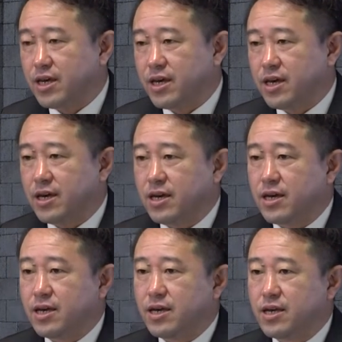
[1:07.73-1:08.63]

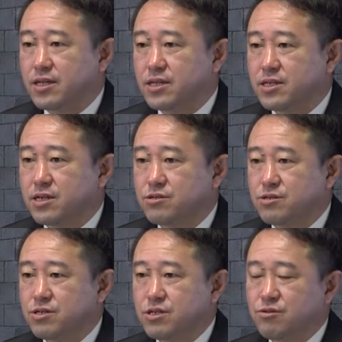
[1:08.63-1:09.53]
103
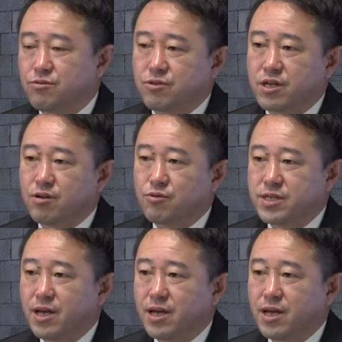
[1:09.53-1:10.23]
million yen.